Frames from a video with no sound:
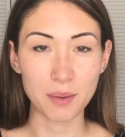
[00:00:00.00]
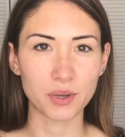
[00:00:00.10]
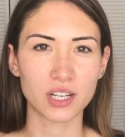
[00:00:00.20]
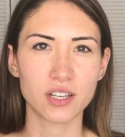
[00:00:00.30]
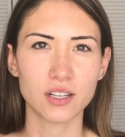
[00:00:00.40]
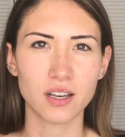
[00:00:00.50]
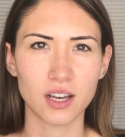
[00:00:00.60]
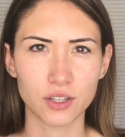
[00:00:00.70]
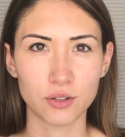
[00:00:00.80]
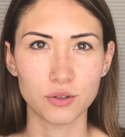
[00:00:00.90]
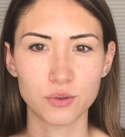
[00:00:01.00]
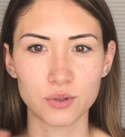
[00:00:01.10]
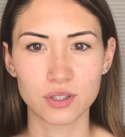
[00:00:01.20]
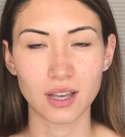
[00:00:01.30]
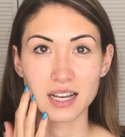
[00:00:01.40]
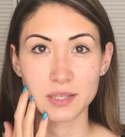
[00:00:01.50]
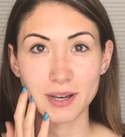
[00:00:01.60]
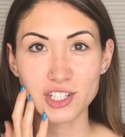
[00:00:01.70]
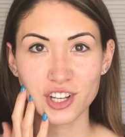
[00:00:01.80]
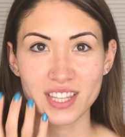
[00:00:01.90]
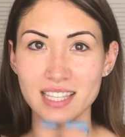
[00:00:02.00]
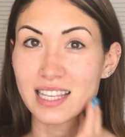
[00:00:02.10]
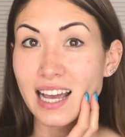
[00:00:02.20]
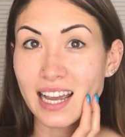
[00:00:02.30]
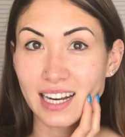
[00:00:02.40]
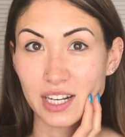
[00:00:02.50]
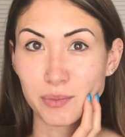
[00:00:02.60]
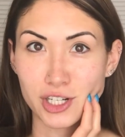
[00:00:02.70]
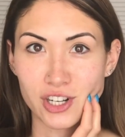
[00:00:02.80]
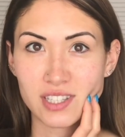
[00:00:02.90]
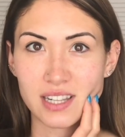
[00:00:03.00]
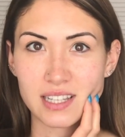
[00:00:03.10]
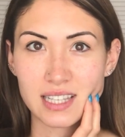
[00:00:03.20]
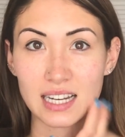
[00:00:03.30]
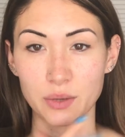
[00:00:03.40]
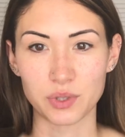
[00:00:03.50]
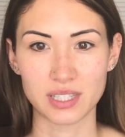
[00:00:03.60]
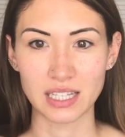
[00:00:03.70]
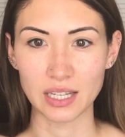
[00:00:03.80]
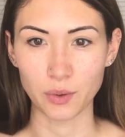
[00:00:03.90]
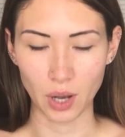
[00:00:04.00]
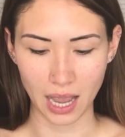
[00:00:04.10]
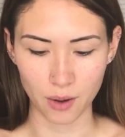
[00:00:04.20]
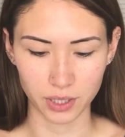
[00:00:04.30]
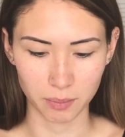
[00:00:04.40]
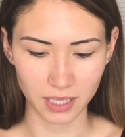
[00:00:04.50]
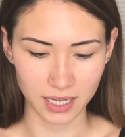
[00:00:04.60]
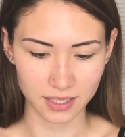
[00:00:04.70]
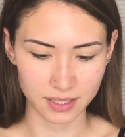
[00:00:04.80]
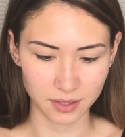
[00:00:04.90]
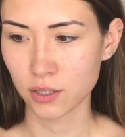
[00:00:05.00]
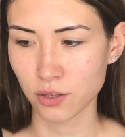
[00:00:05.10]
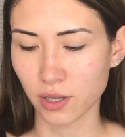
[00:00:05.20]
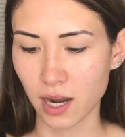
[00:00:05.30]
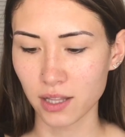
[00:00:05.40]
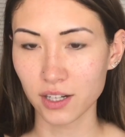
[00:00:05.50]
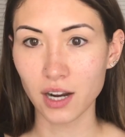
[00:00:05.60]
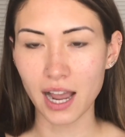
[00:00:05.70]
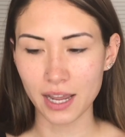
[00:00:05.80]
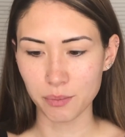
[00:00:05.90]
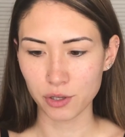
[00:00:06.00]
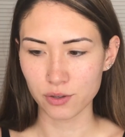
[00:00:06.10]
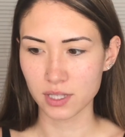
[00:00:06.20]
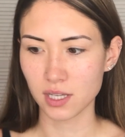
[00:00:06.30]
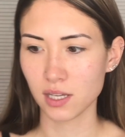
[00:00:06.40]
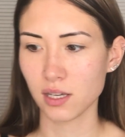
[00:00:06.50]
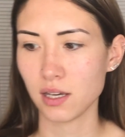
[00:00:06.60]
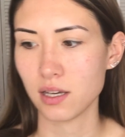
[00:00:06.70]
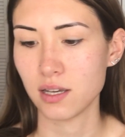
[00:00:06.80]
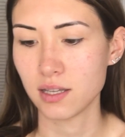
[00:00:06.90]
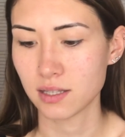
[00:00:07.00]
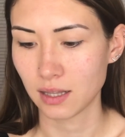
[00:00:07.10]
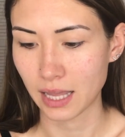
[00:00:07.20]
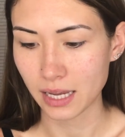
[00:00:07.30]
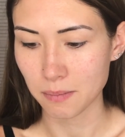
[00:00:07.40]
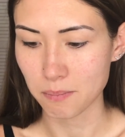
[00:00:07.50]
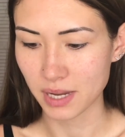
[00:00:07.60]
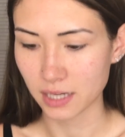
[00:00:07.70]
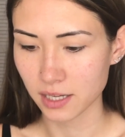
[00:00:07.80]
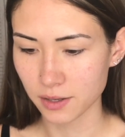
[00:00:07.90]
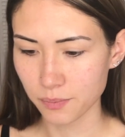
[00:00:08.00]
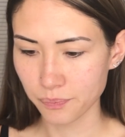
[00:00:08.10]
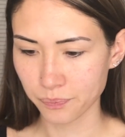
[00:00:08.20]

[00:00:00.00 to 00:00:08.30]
I'm gonna use a sponge on this side and a brush on this side, and we'll see how it applies. So the color I'm using is light medium.